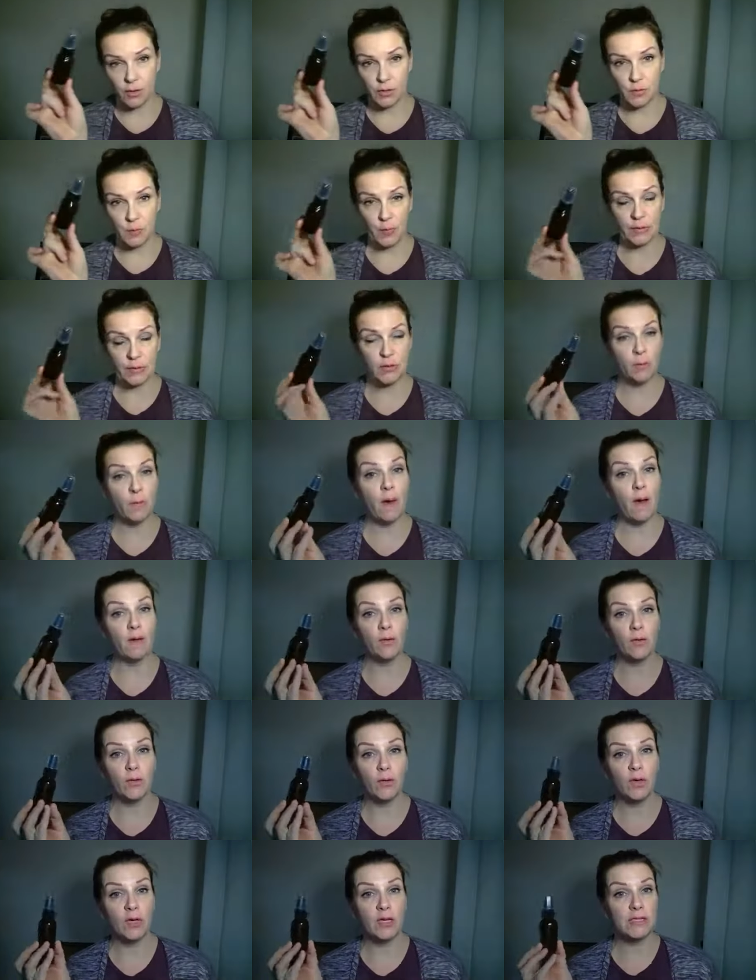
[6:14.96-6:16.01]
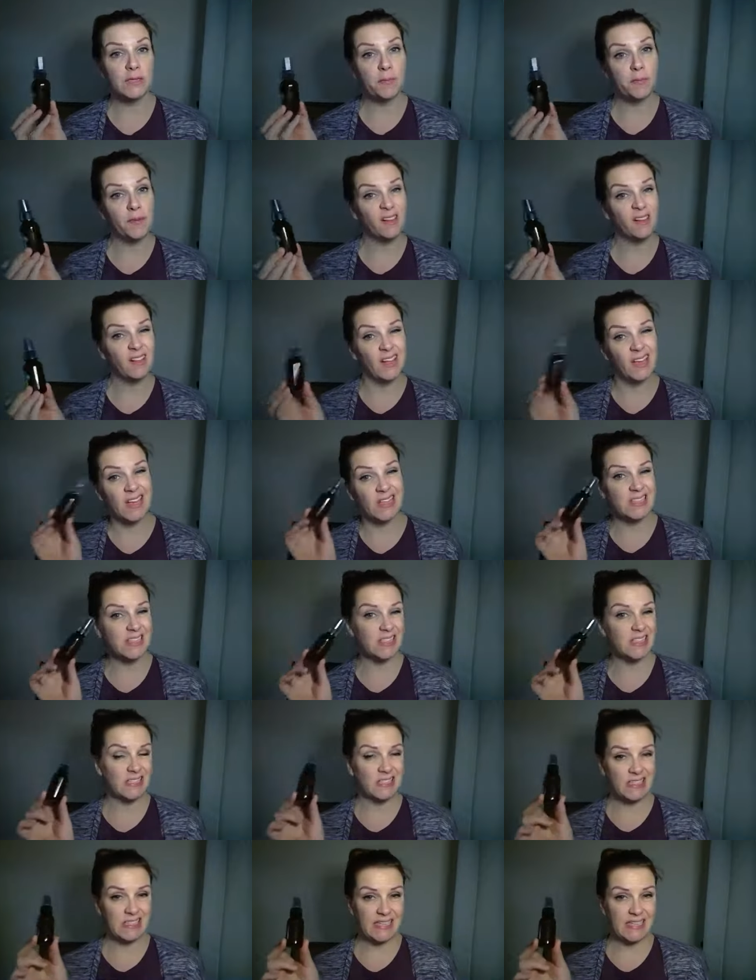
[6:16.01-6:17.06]
spritzer bottle, you can typically get
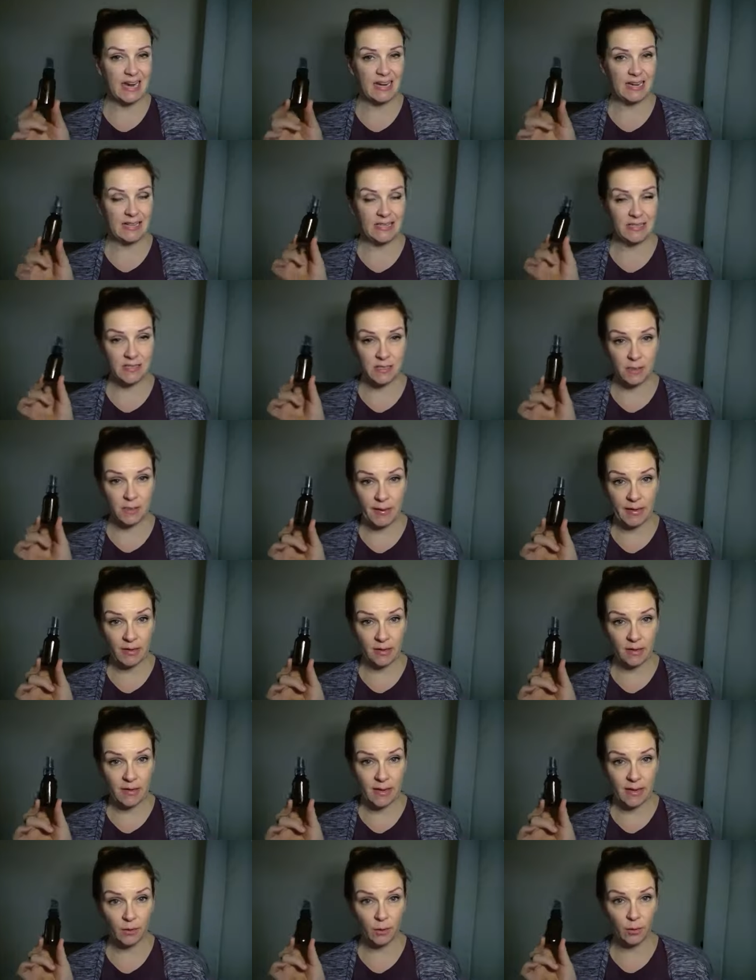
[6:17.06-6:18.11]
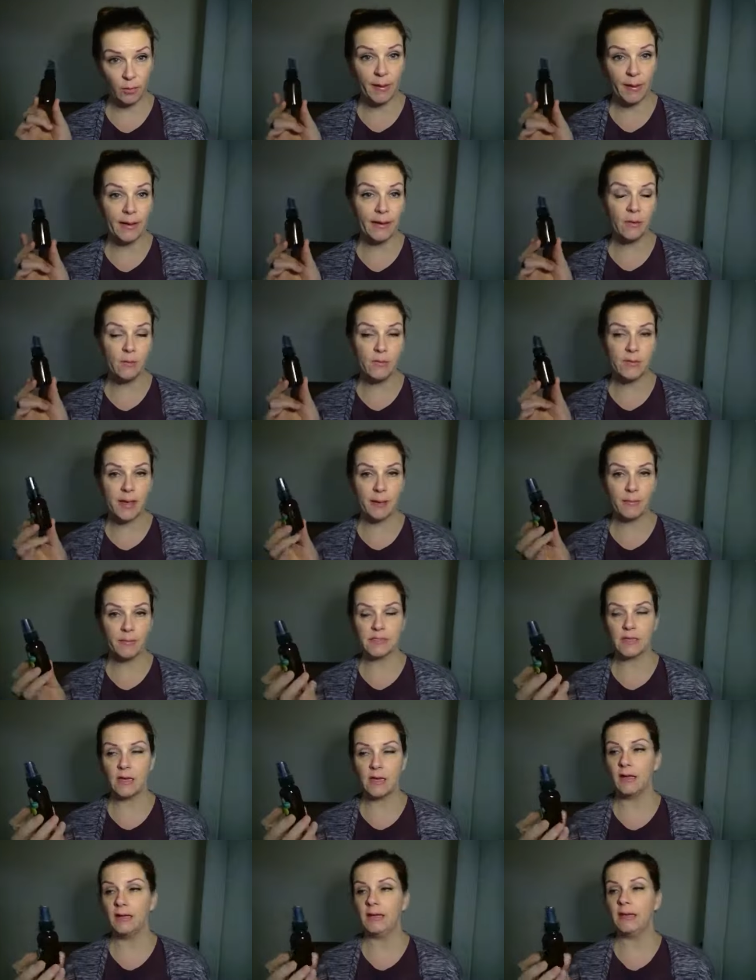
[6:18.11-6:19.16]
6 to 10 of these depending on how you're buying it with
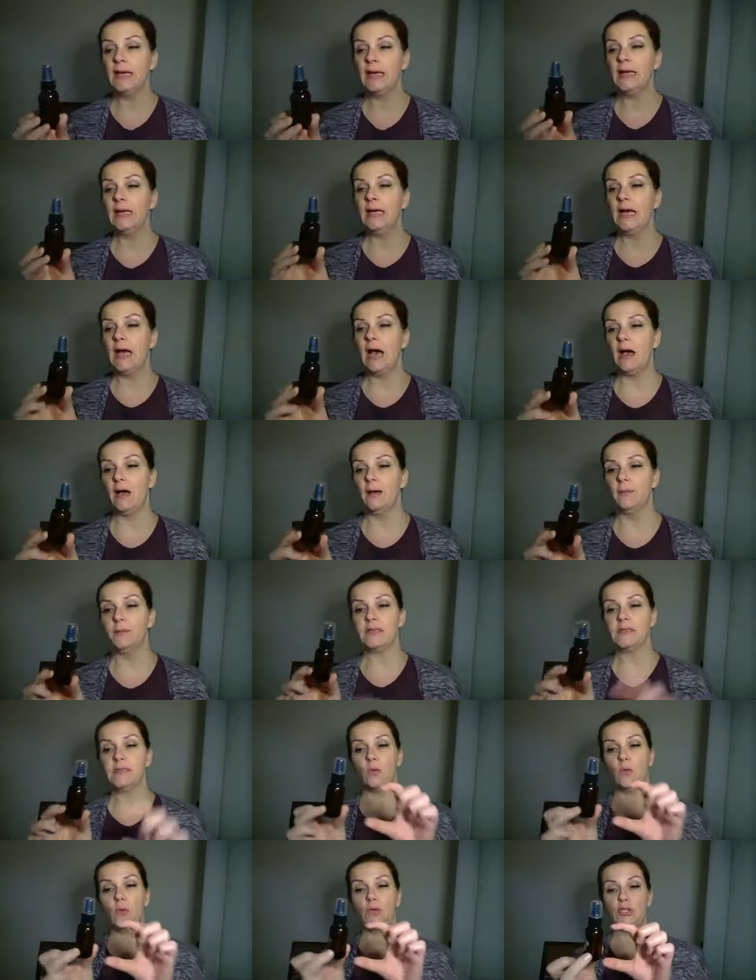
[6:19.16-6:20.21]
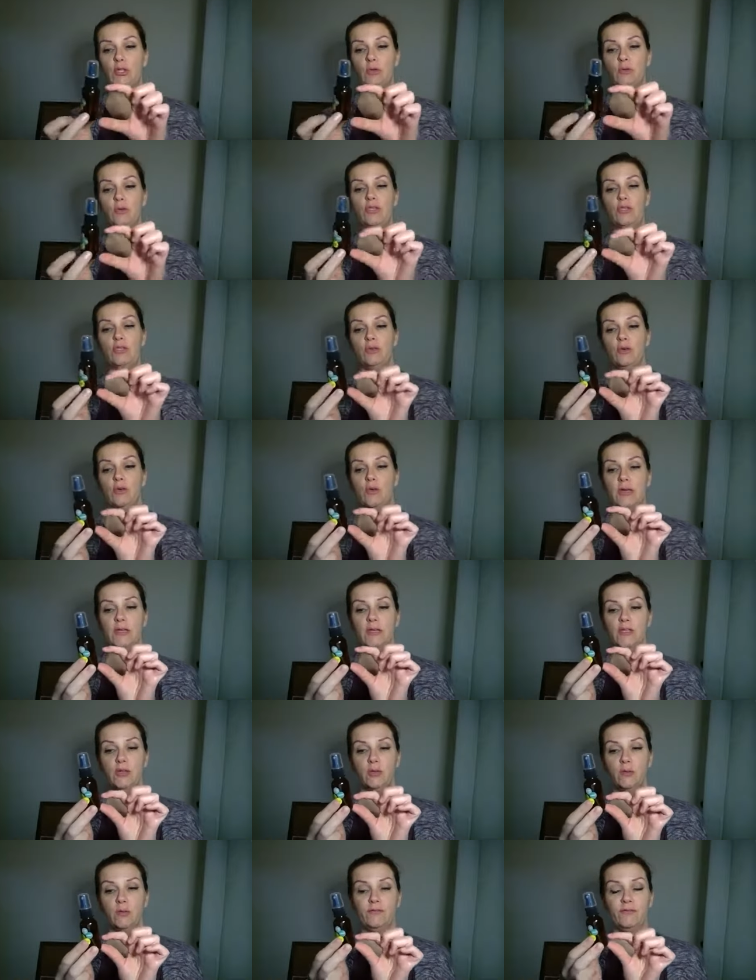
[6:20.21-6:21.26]
Amazon. So what you would do is
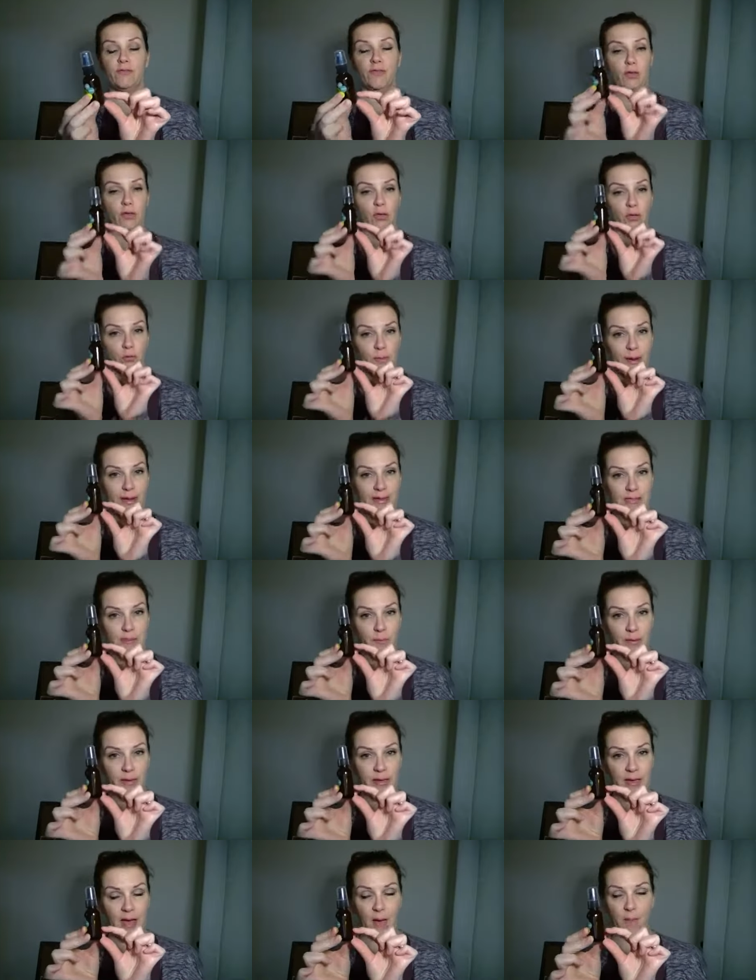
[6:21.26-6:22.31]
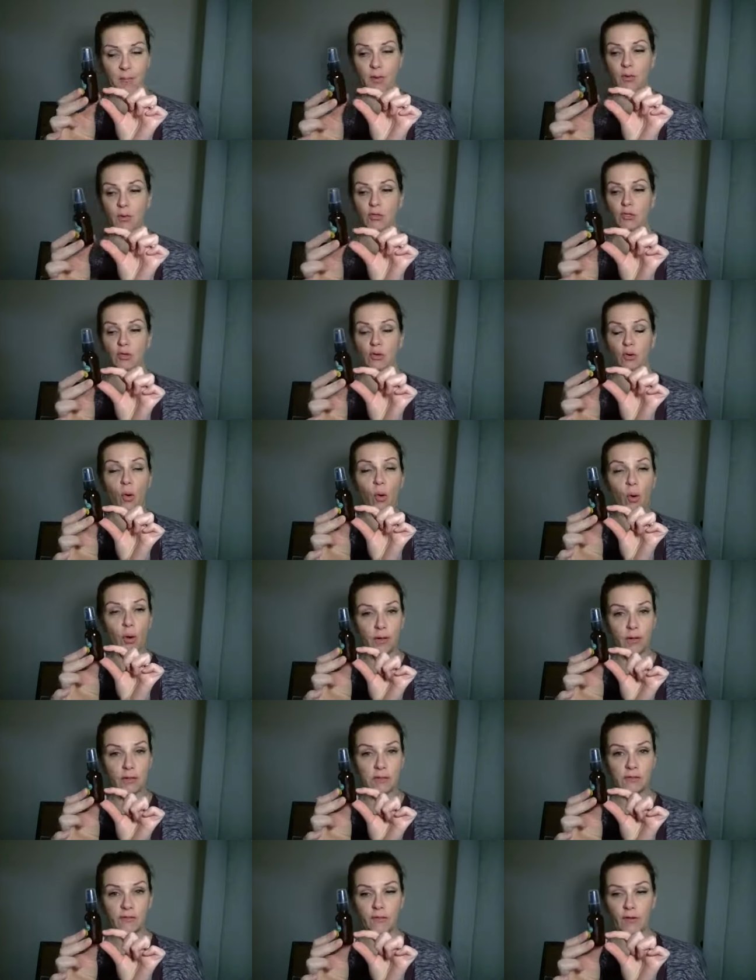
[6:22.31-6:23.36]
you would fill your recipe up, you would do your
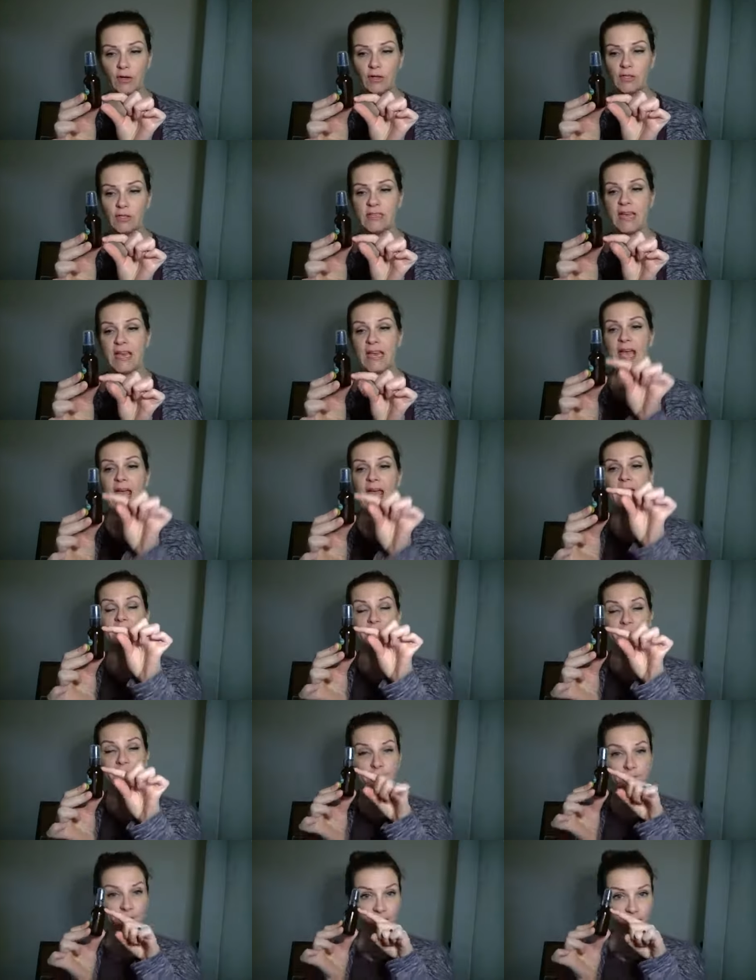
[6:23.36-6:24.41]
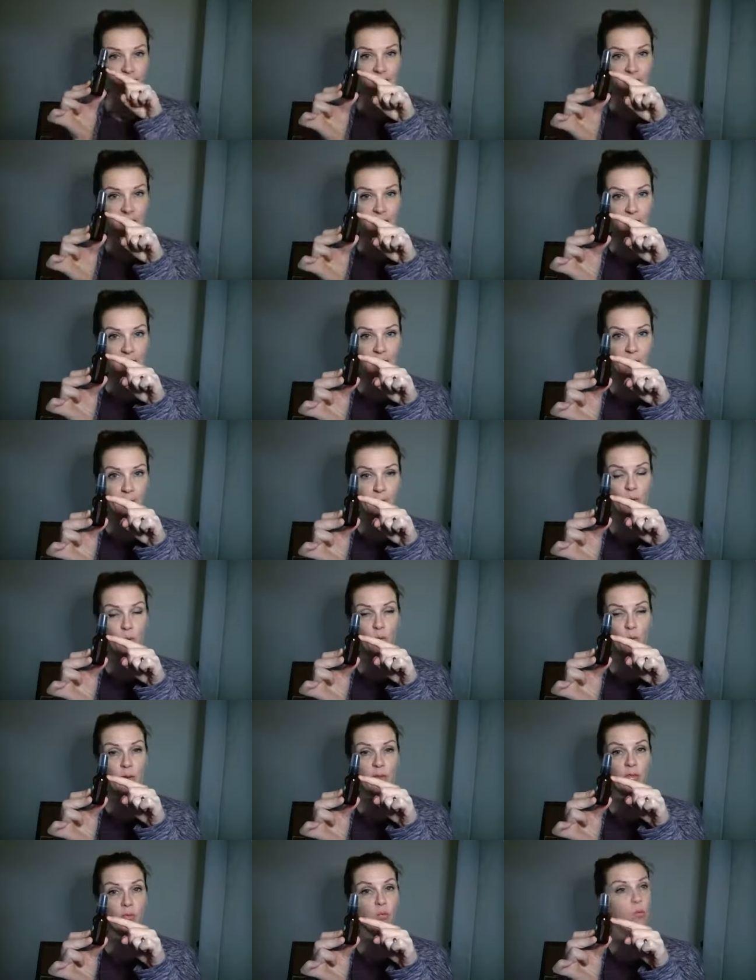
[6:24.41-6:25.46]
oils first, and then fill it up
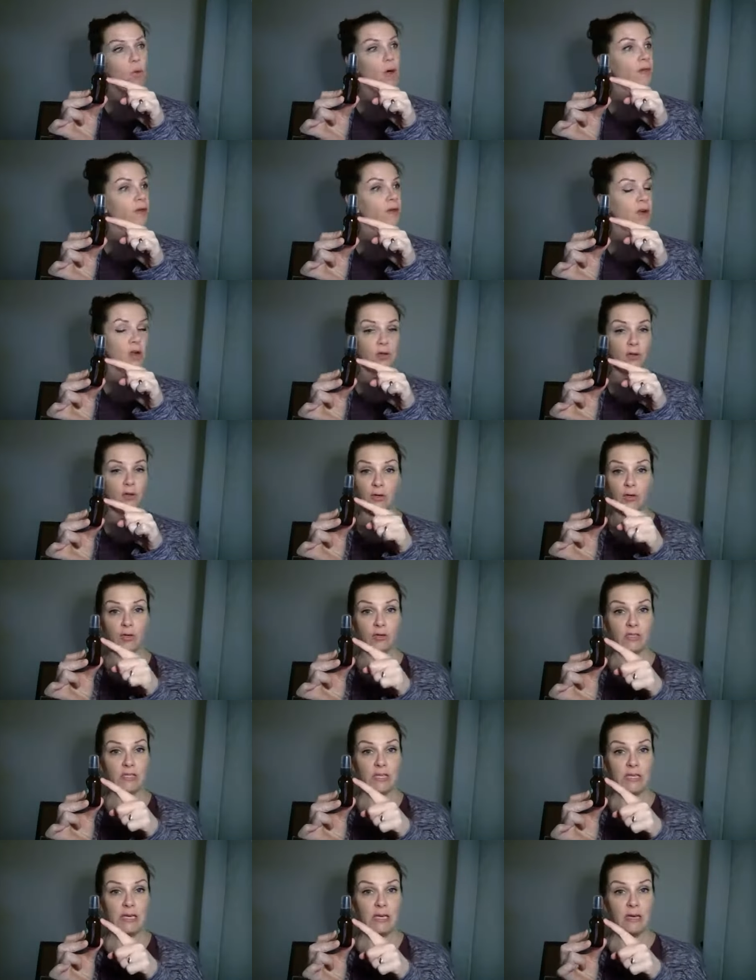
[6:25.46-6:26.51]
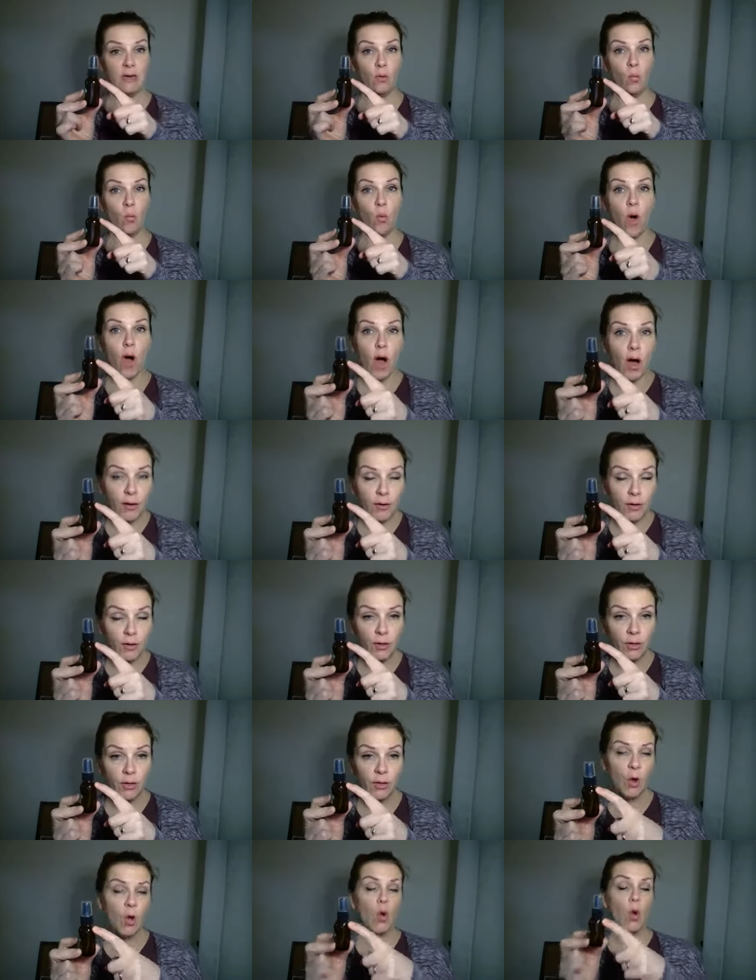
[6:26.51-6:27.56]
with whether or not you're using
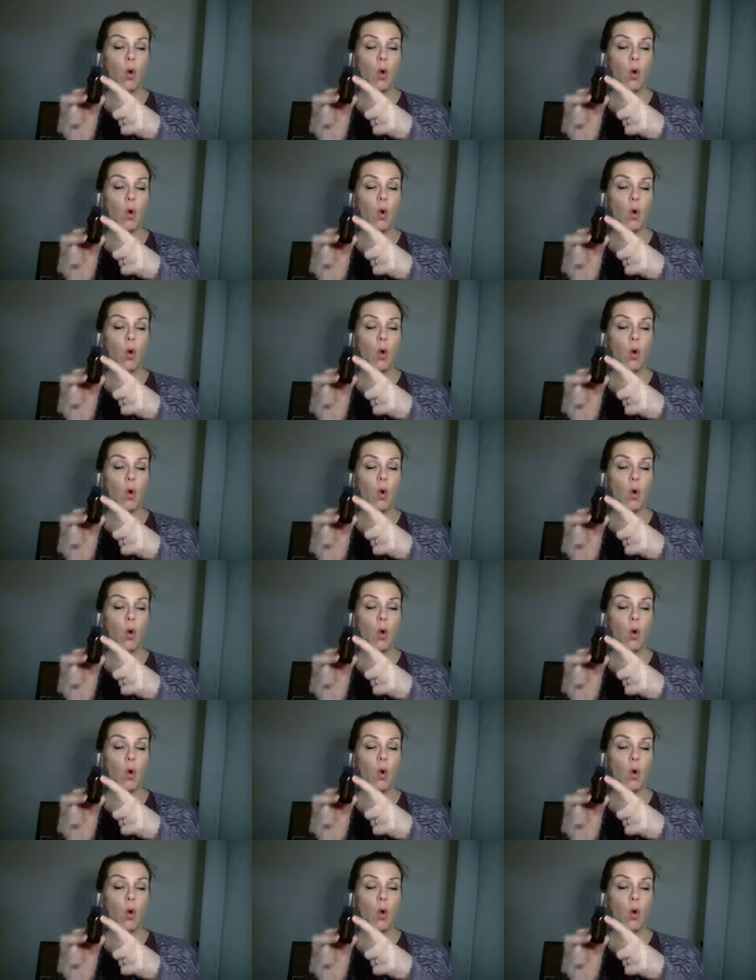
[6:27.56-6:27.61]
water